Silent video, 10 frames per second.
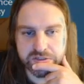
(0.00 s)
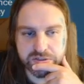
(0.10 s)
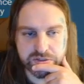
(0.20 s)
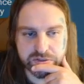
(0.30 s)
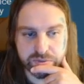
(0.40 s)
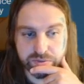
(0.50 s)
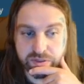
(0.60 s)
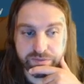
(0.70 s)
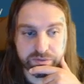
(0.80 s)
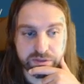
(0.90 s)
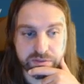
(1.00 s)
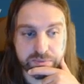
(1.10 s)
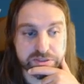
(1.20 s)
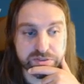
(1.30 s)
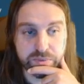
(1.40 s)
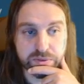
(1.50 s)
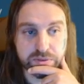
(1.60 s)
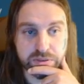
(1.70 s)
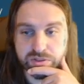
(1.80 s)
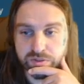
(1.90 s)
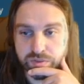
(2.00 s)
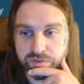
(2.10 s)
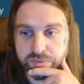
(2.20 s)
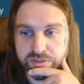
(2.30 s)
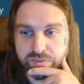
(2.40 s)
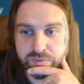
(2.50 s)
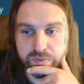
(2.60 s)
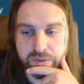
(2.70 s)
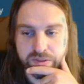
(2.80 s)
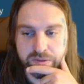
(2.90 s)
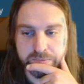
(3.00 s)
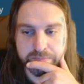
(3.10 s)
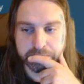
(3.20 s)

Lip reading: this is definitely the best one. He chose the best one right here.